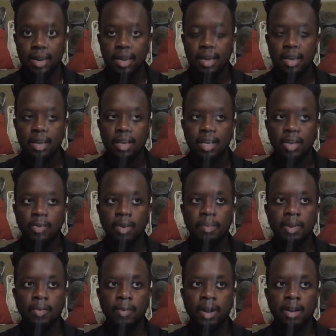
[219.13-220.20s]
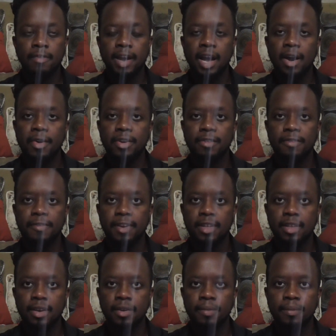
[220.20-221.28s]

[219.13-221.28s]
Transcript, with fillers: You want to be aware of how you're feeling.